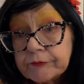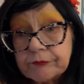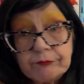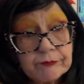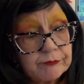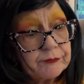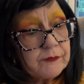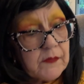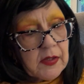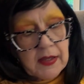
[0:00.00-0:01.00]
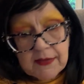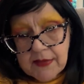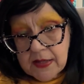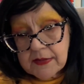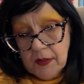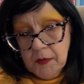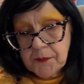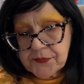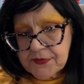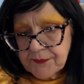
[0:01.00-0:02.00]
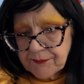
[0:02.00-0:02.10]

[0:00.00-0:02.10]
and that helps.